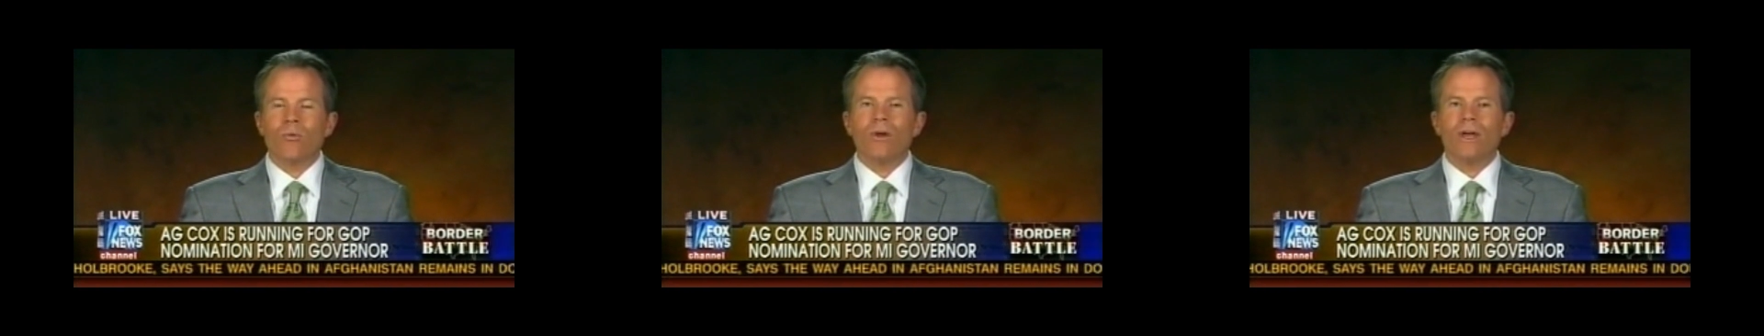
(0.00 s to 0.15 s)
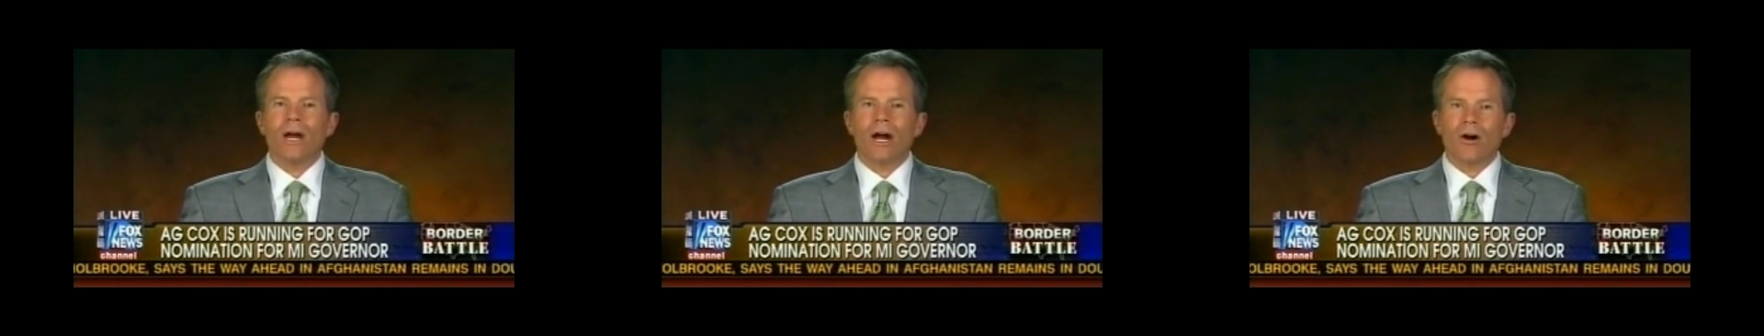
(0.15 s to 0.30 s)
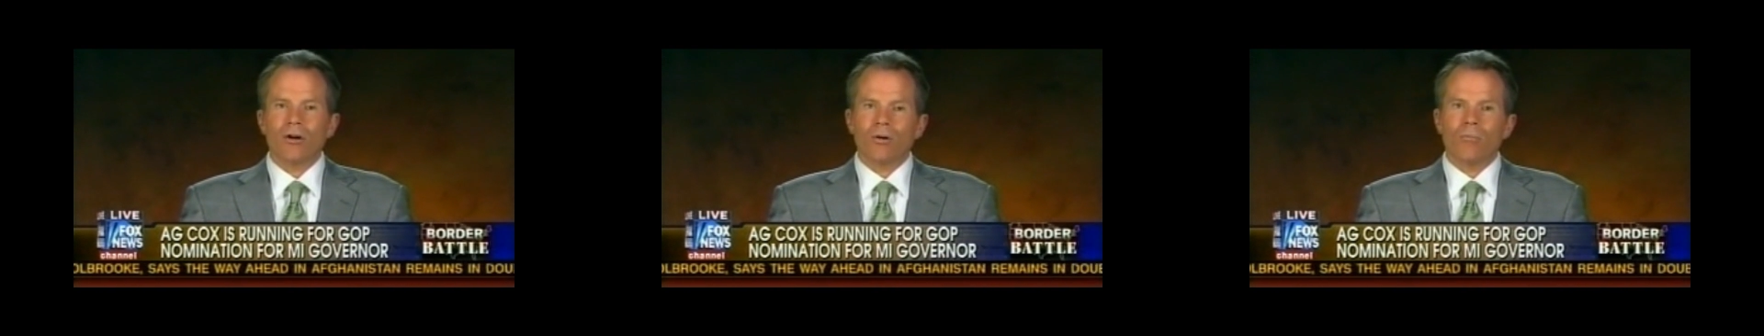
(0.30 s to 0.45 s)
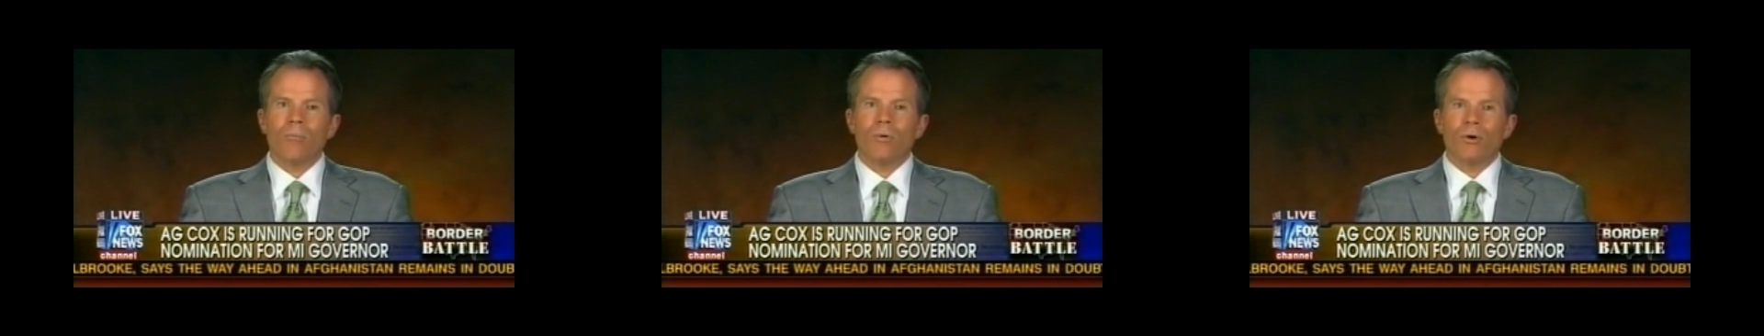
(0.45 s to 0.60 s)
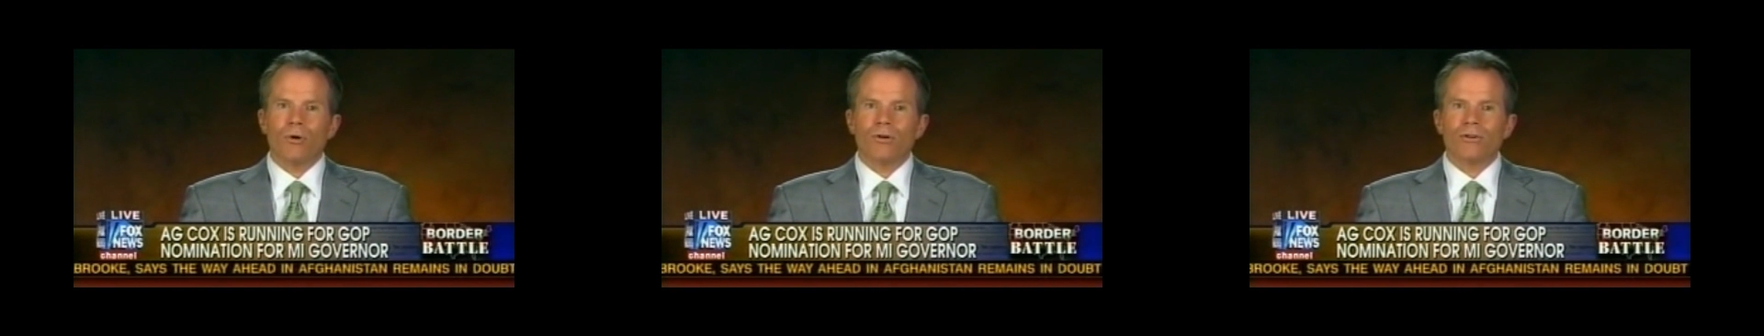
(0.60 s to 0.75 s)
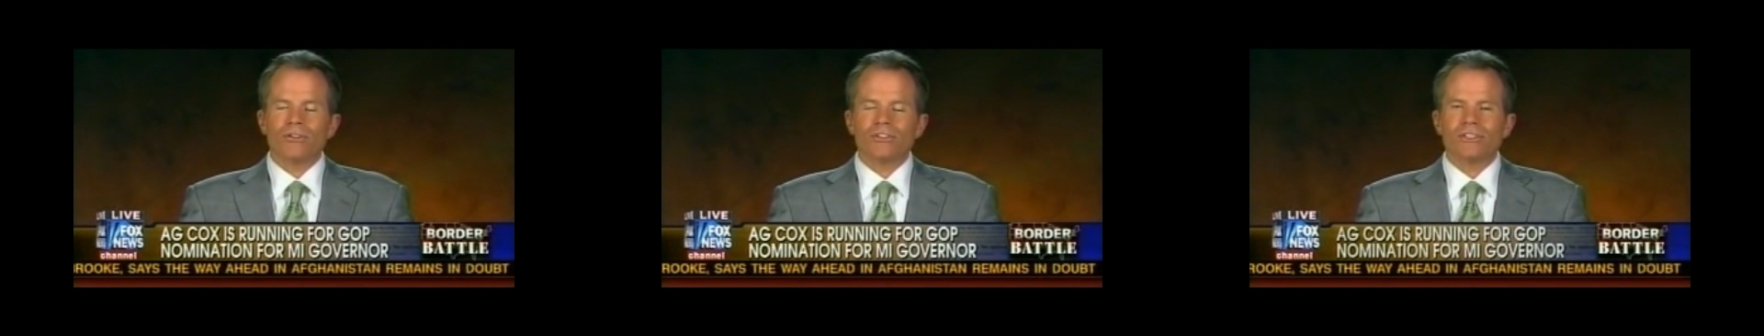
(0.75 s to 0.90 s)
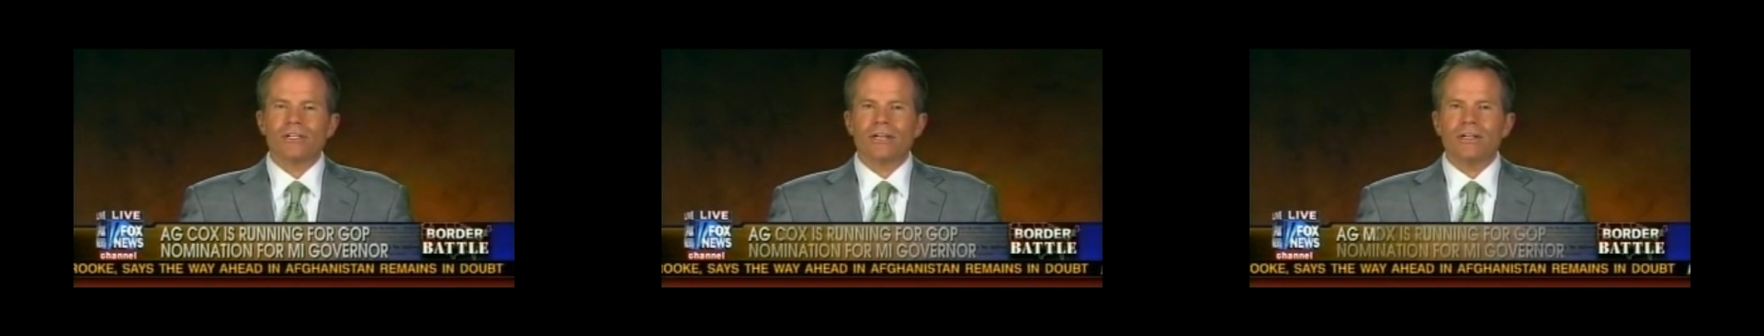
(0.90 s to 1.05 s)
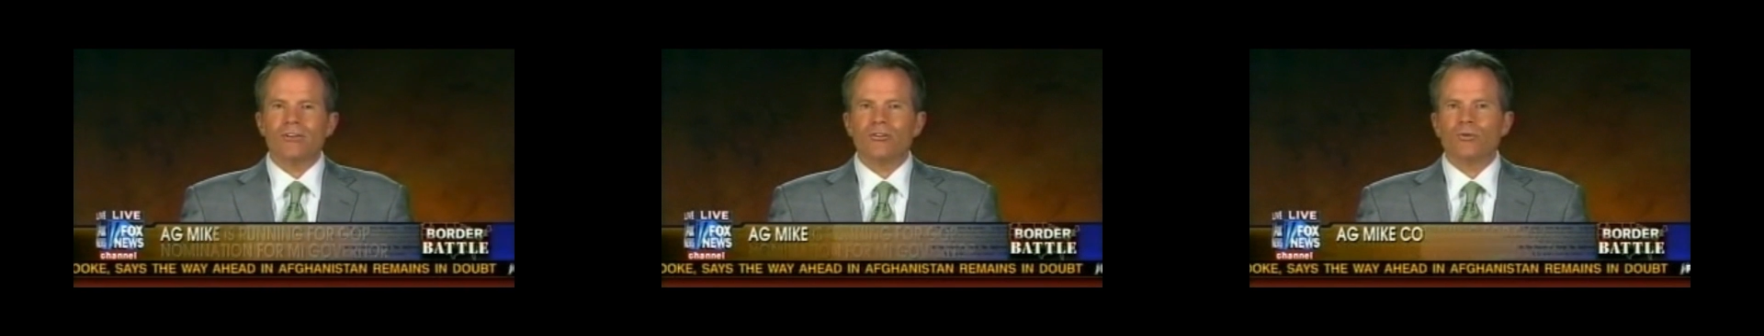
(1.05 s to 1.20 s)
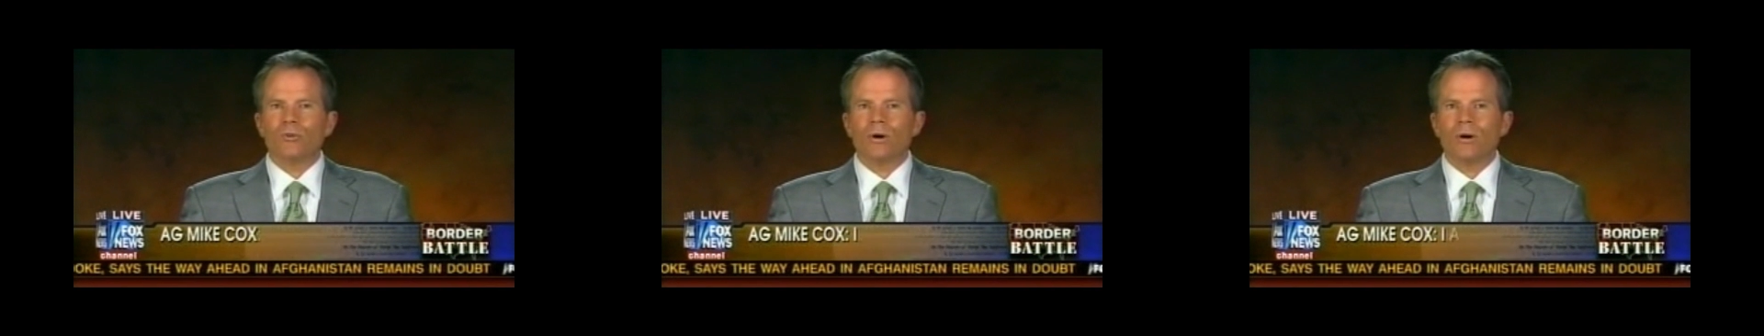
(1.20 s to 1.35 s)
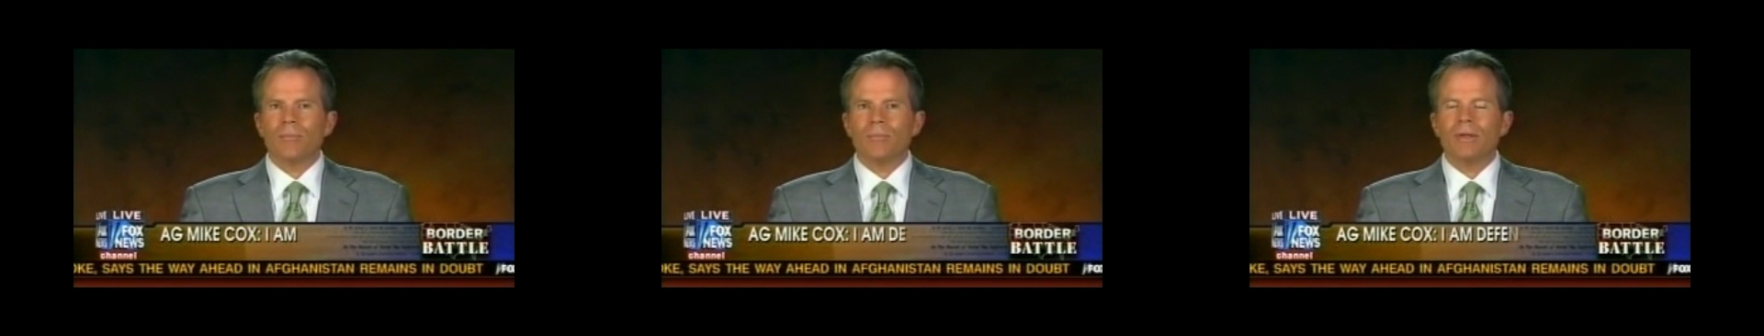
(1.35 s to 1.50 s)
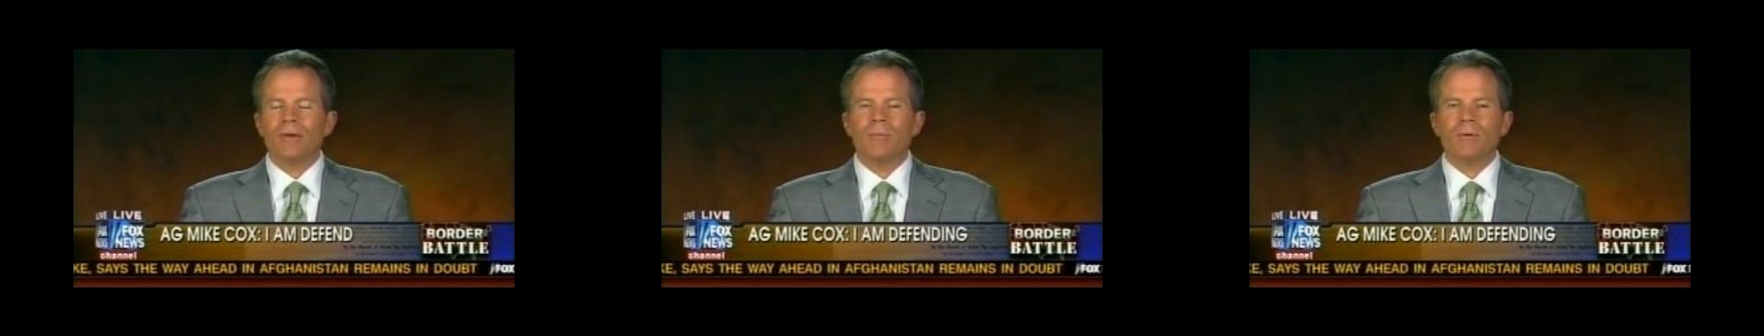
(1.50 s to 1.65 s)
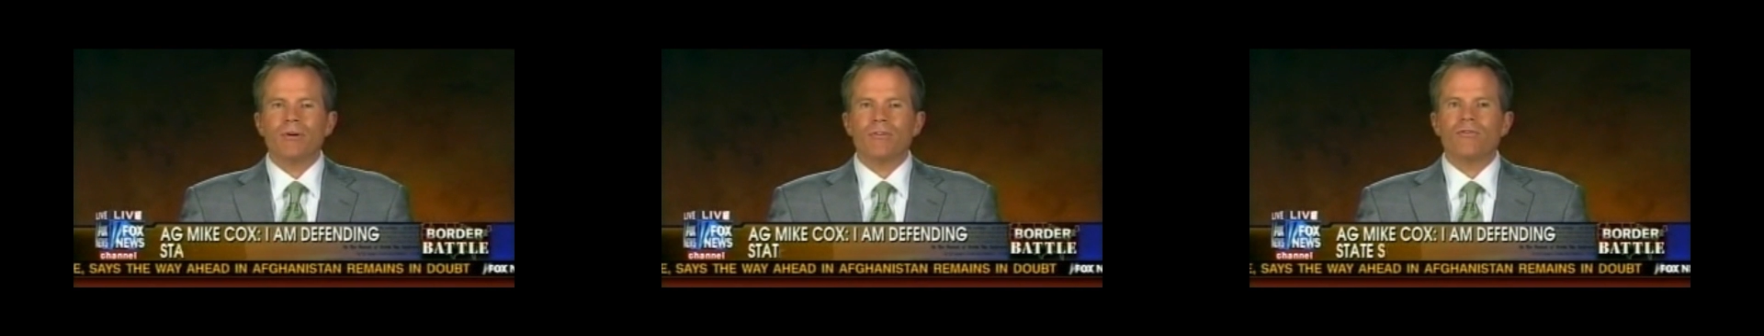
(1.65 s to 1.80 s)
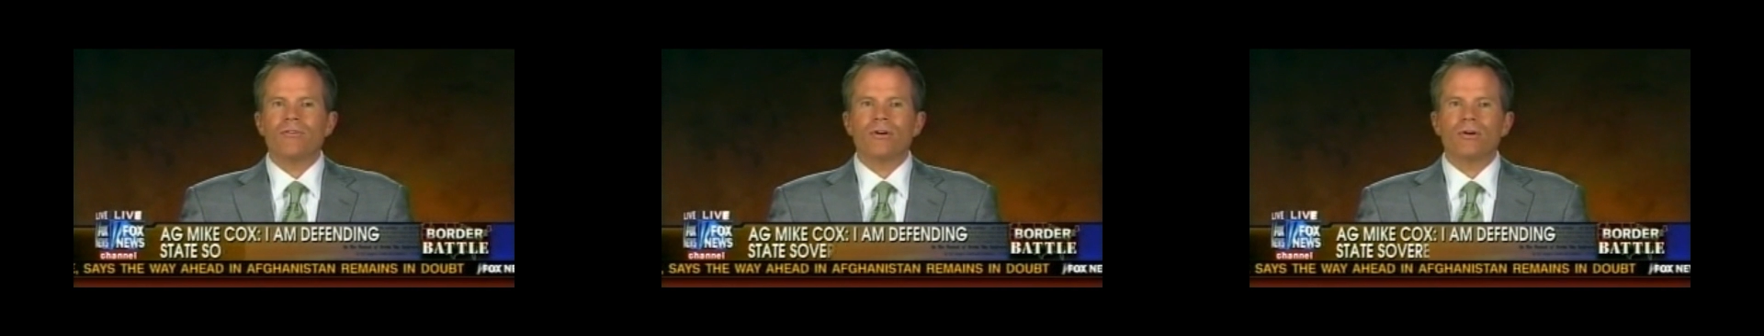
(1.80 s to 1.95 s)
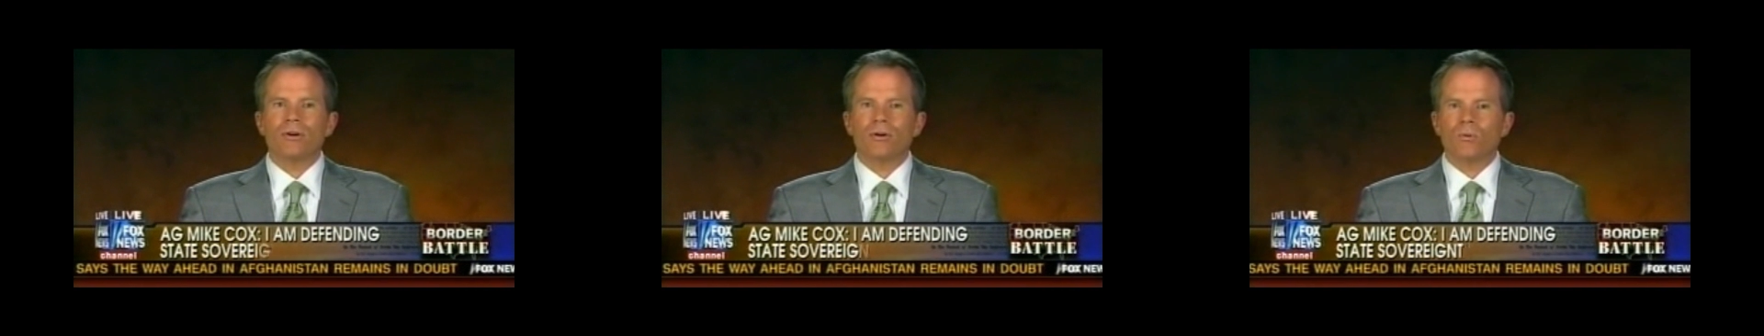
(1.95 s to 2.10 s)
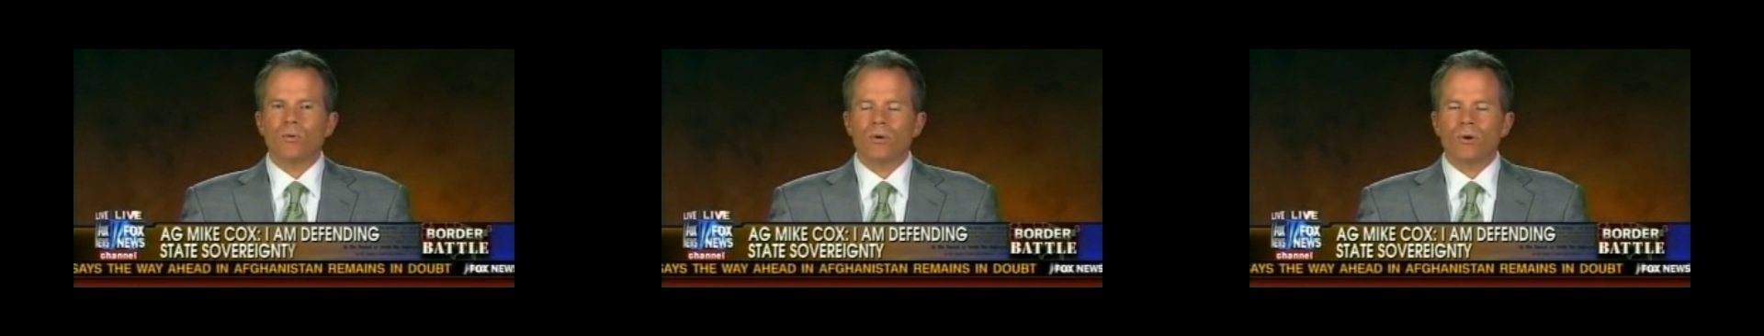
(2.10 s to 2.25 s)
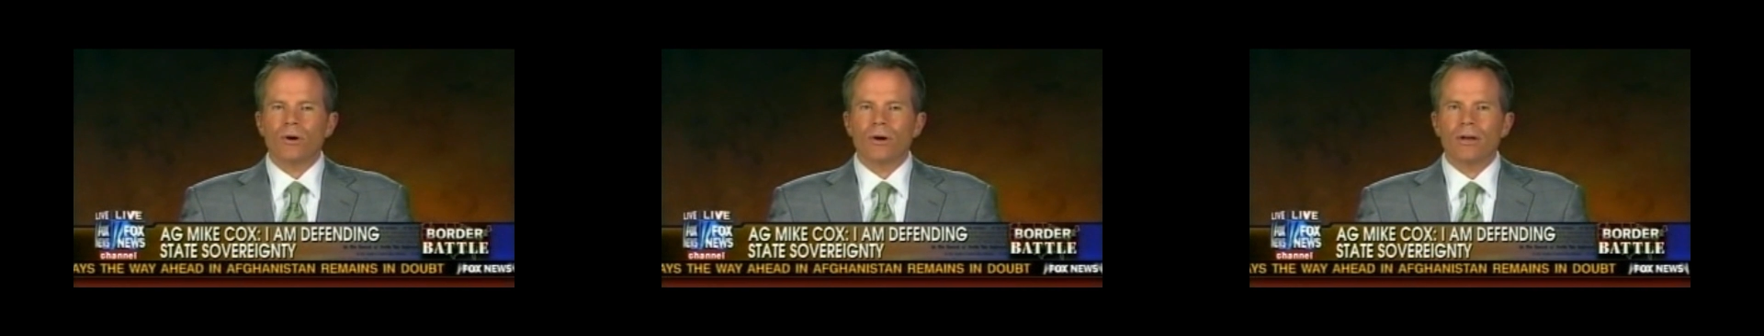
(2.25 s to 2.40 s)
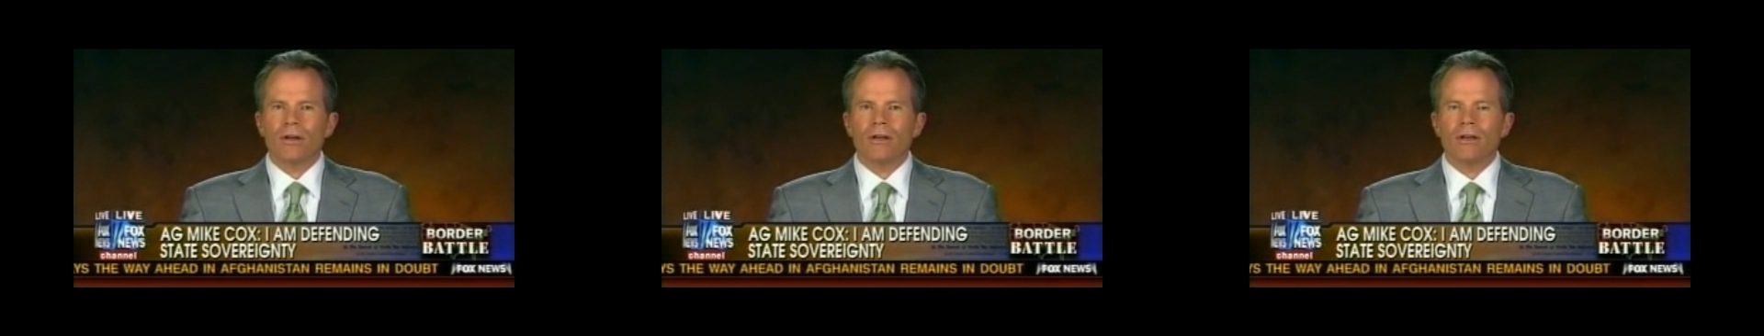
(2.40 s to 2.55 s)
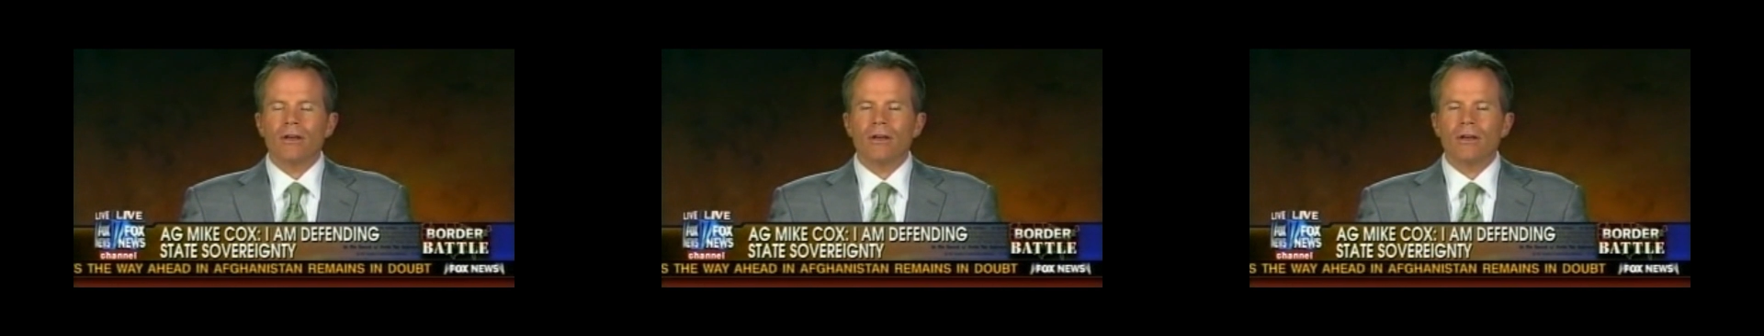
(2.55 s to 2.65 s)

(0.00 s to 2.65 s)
We are a border state as well. People are very worried